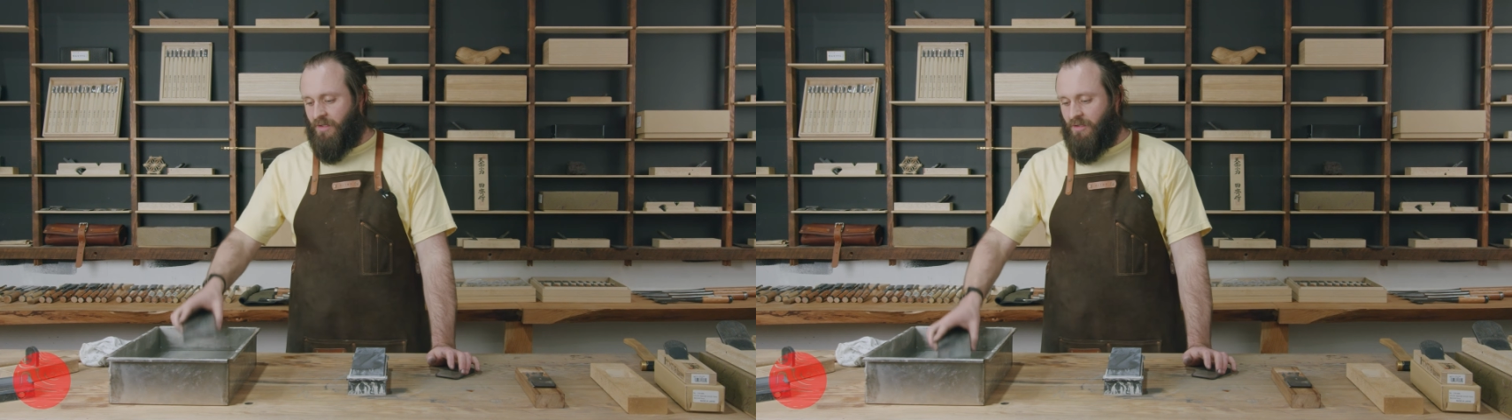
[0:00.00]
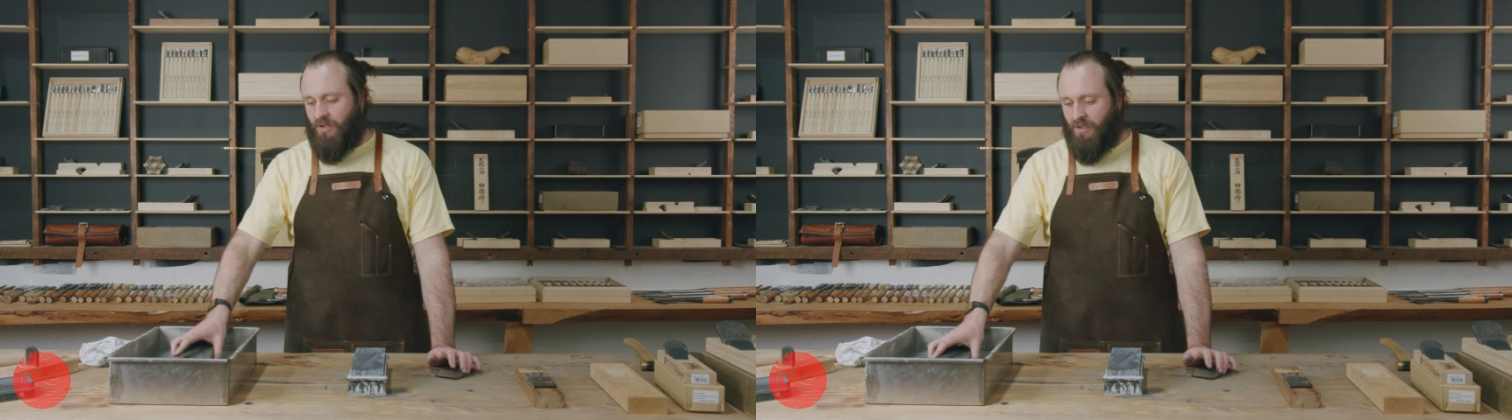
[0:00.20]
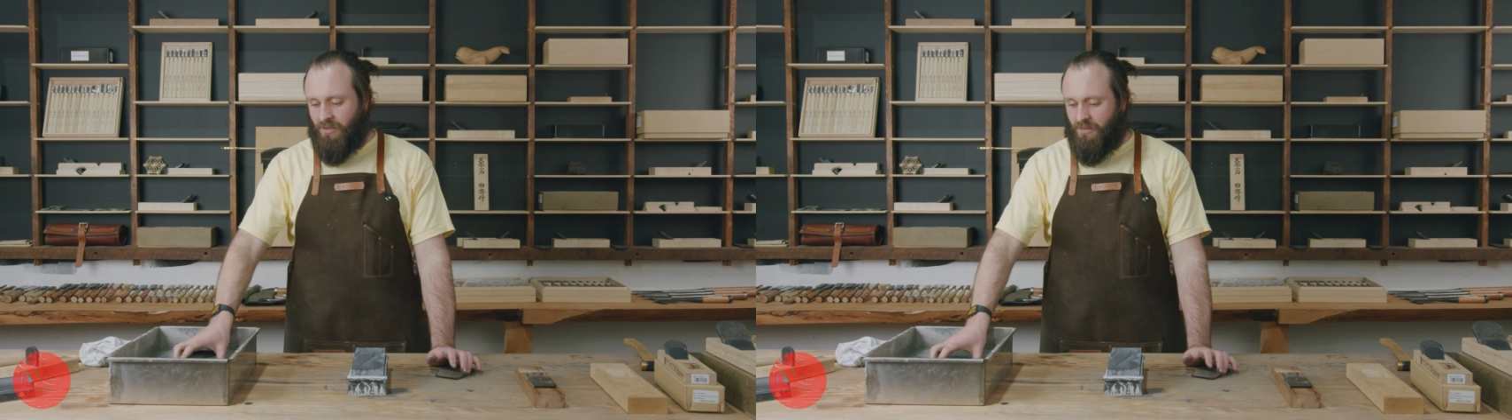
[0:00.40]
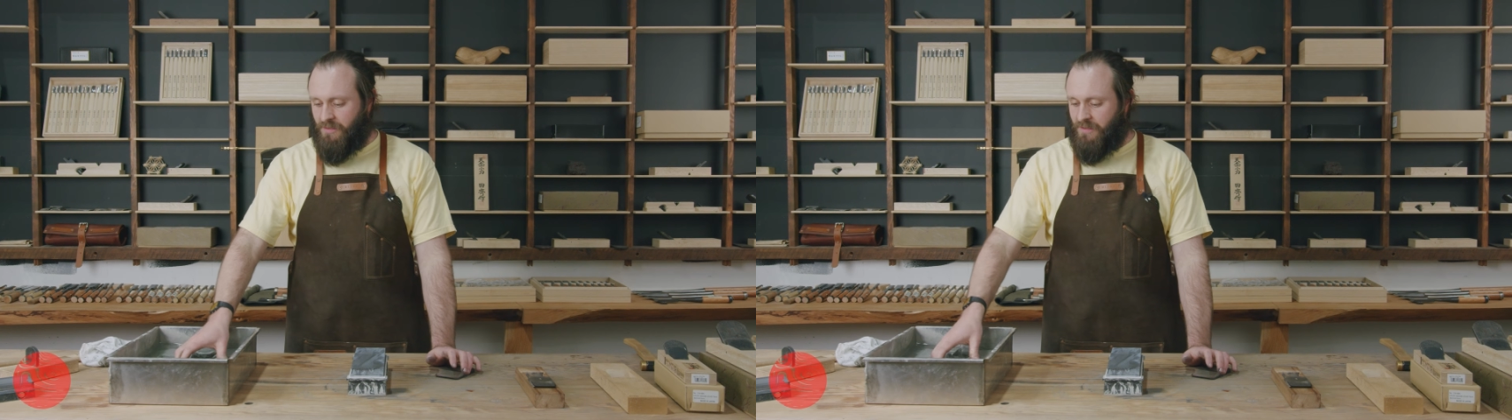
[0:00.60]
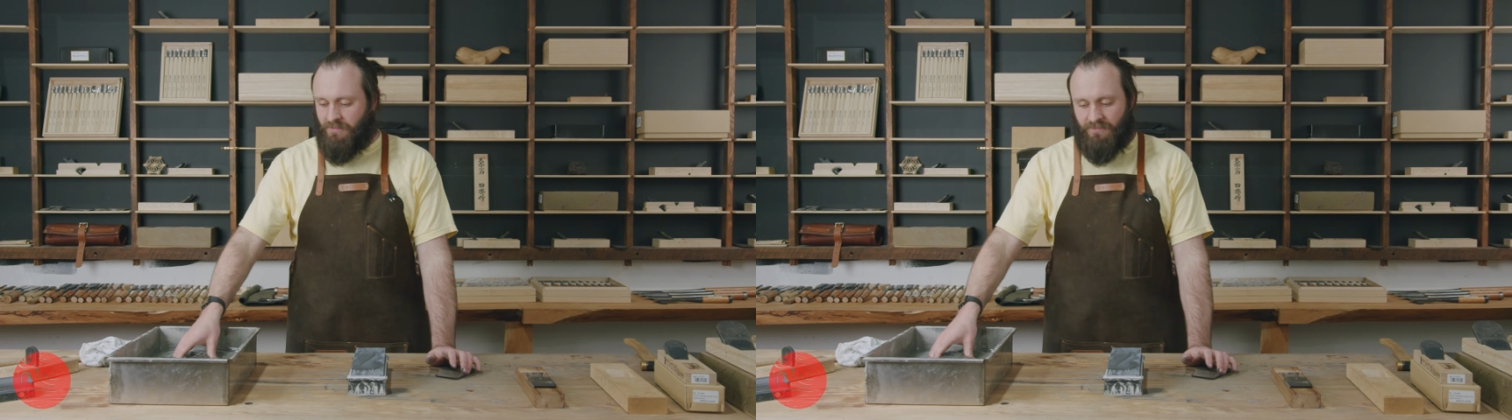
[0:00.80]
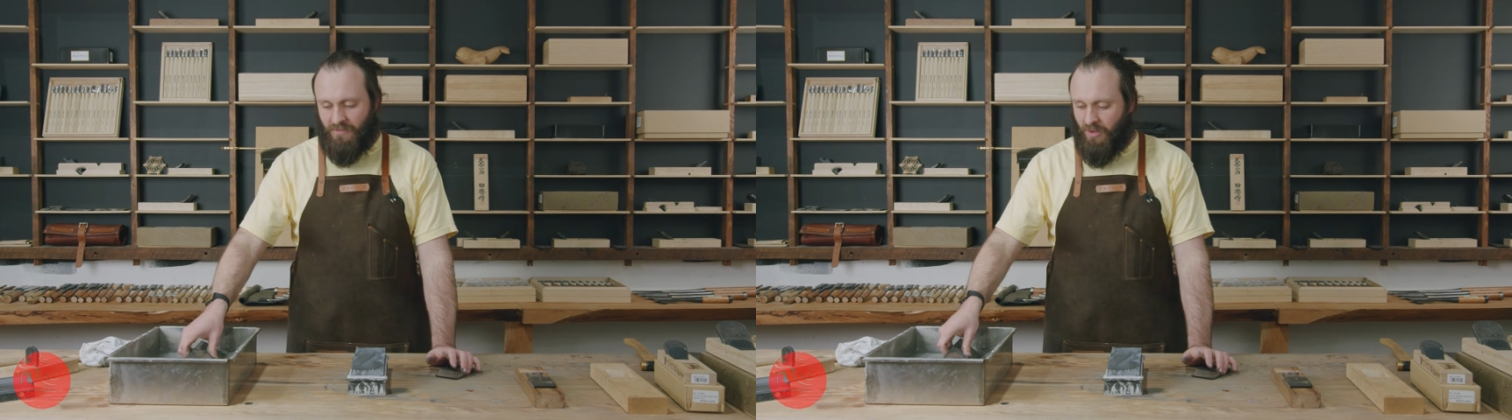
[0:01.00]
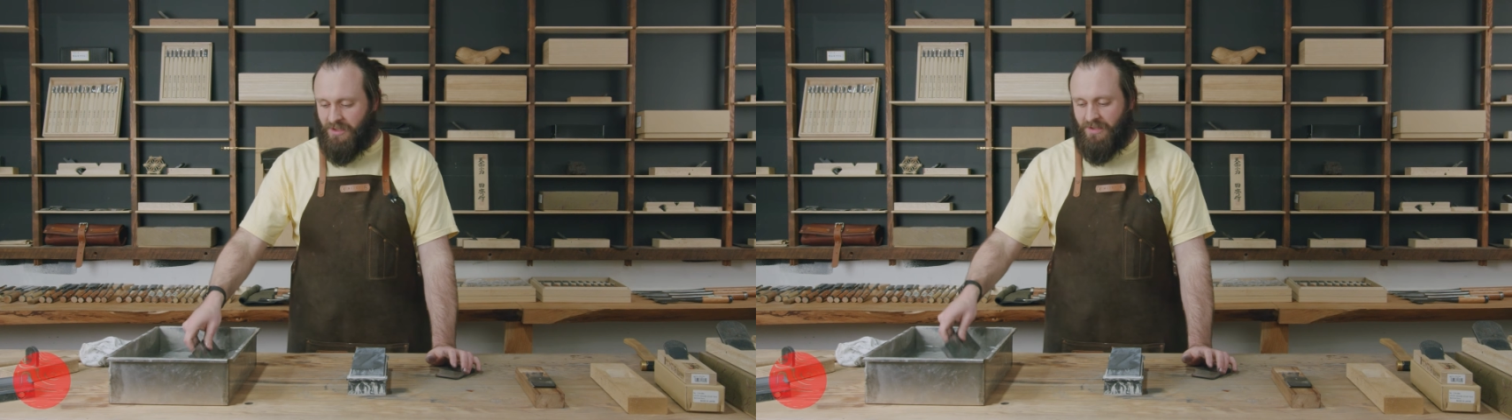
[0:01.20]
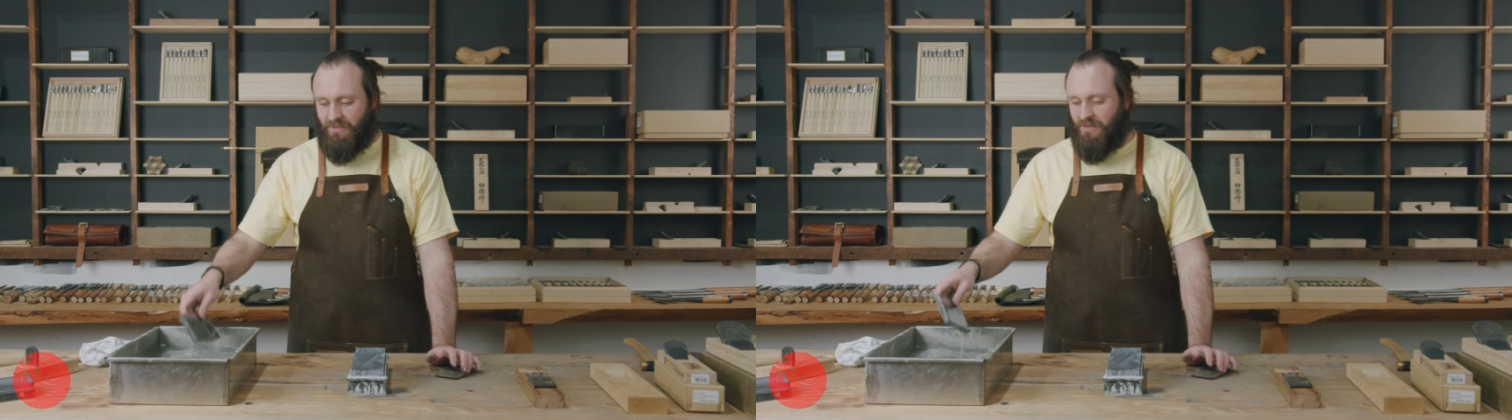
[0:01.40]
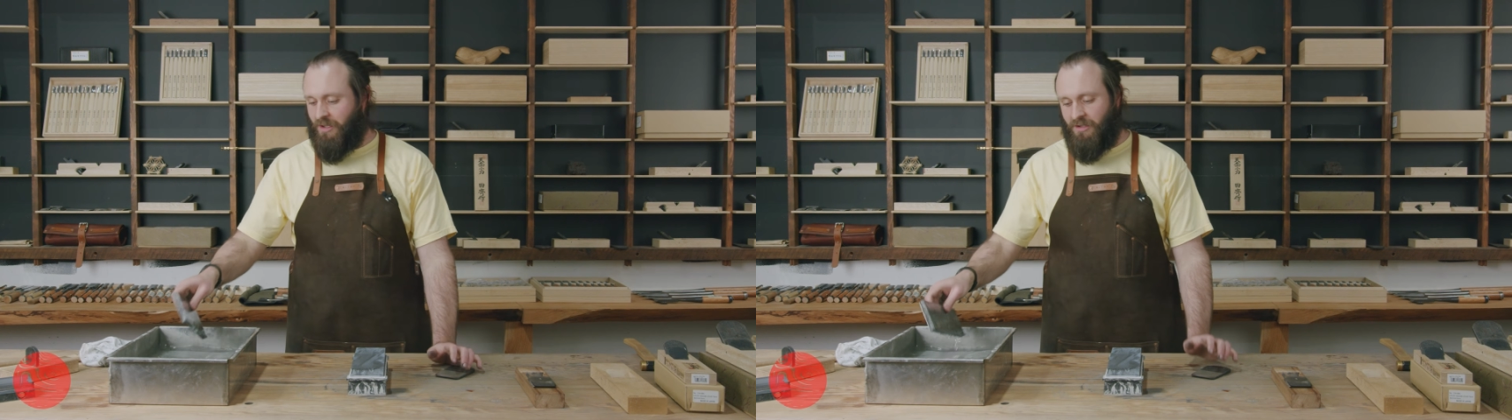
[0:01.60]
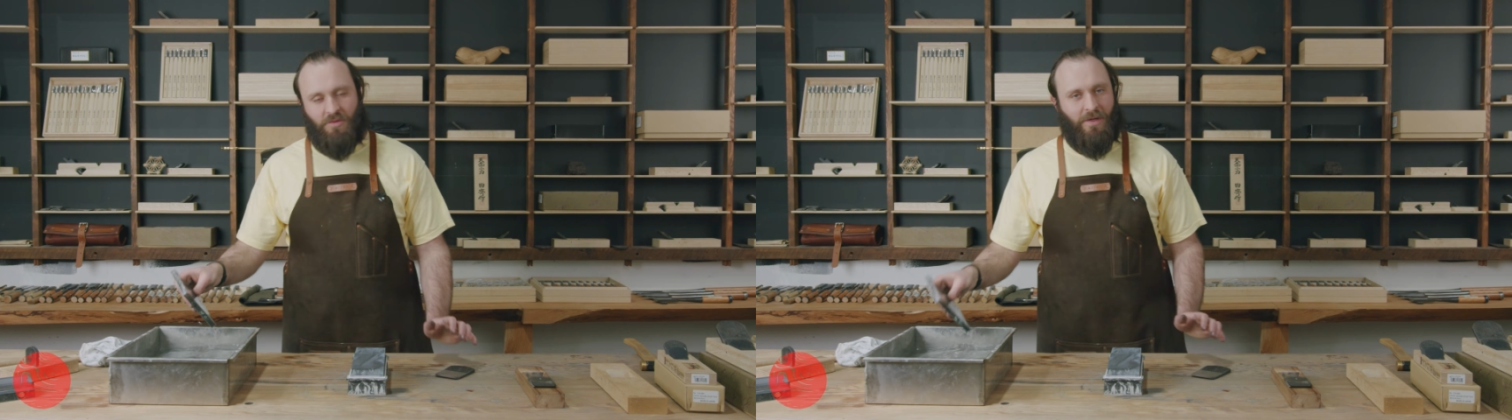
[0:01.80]
You can use you
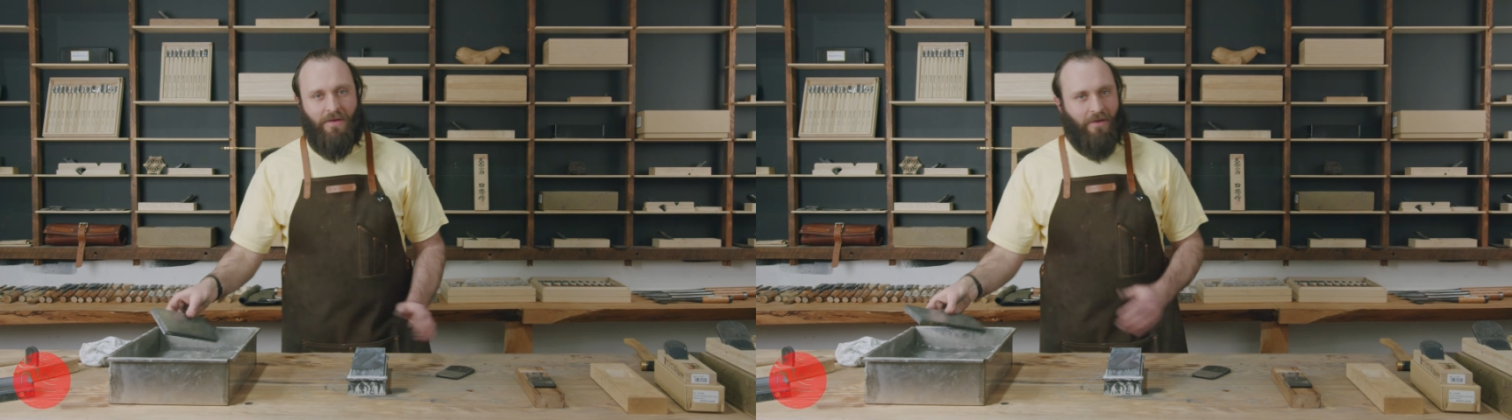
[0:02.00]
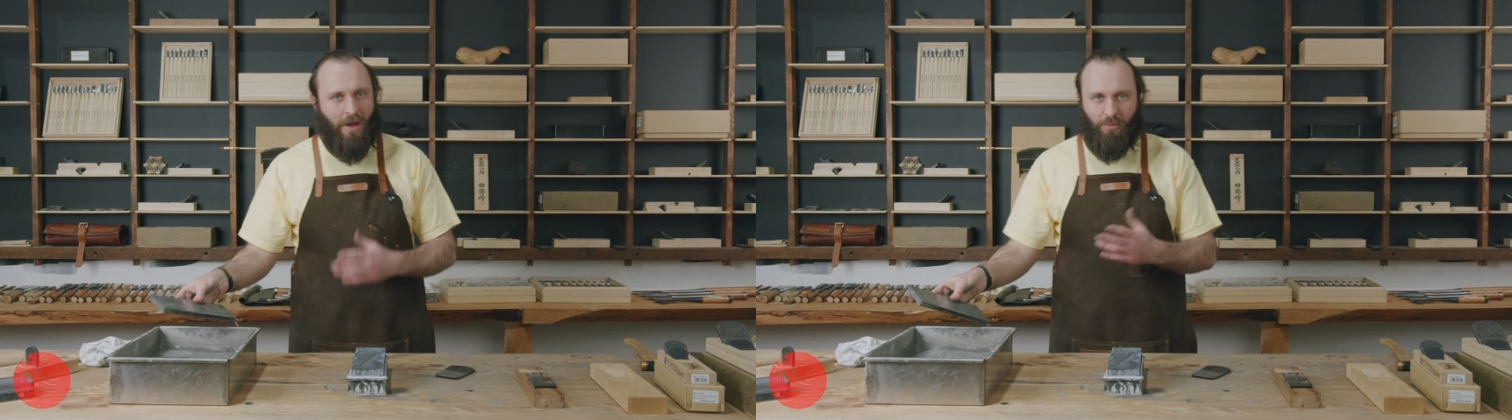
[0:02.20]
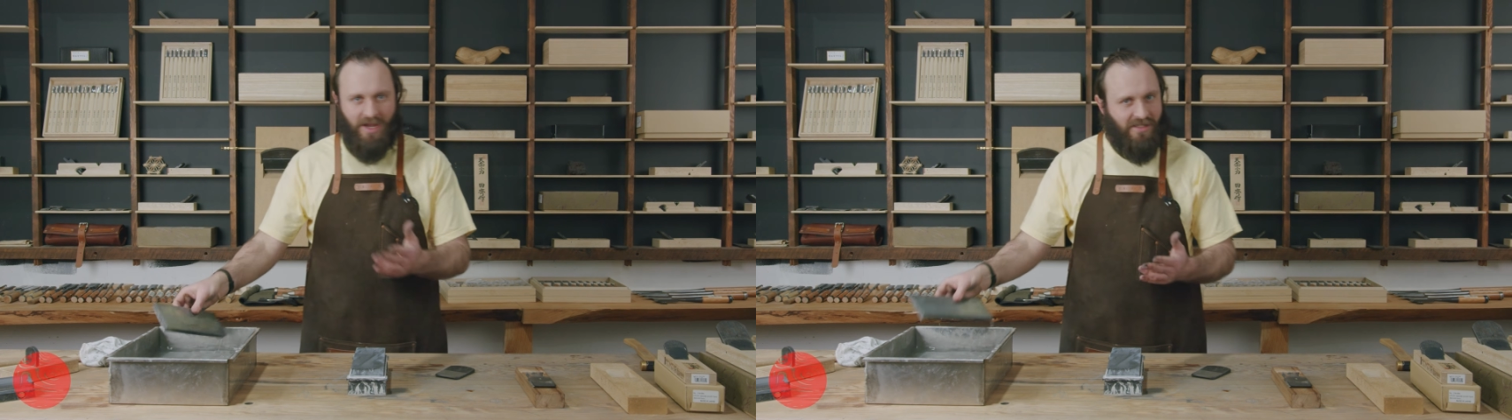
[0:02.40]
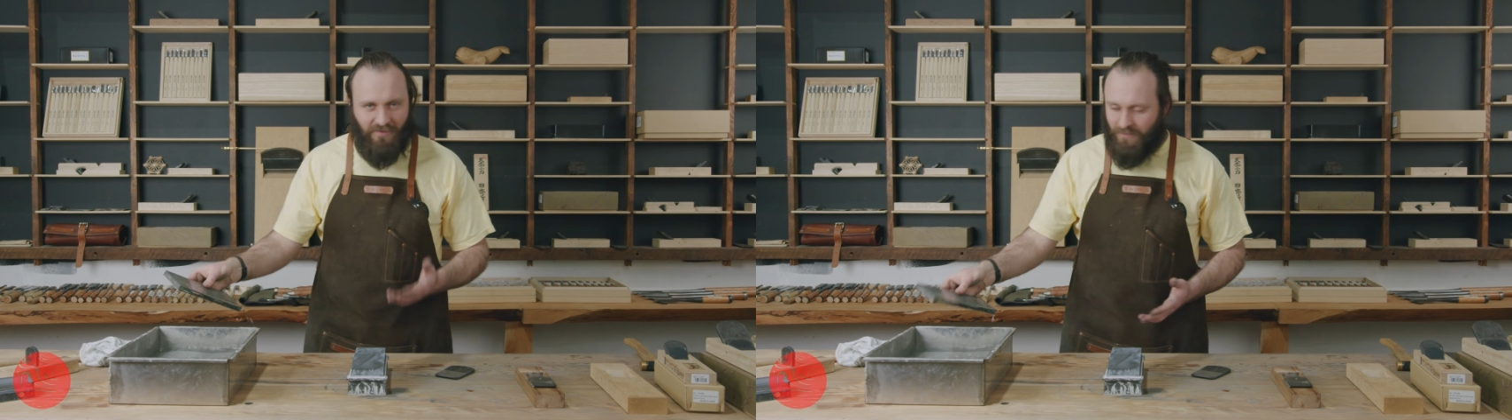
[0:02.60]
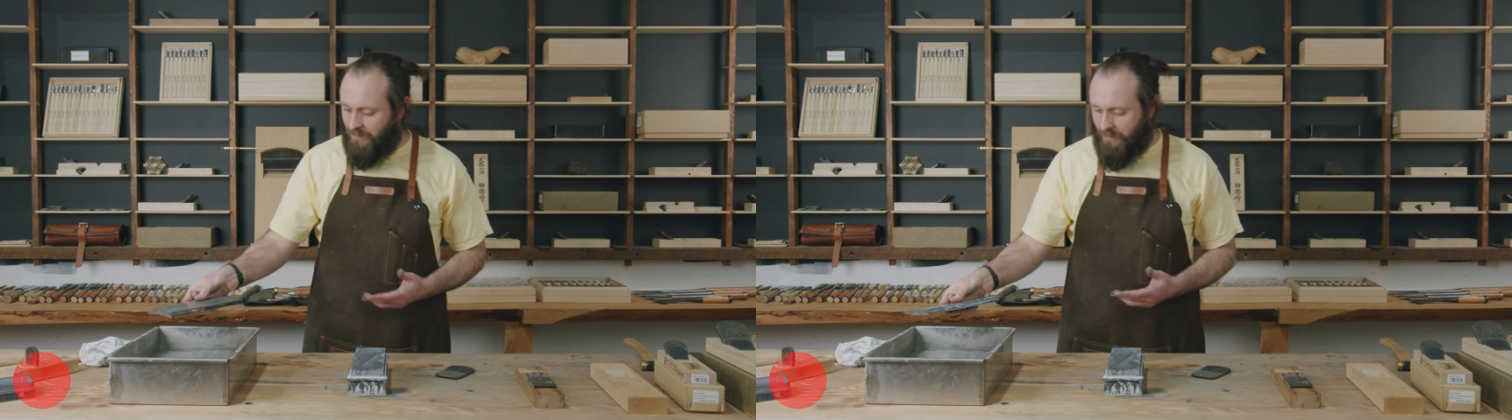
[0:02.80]
can use whatever abrasive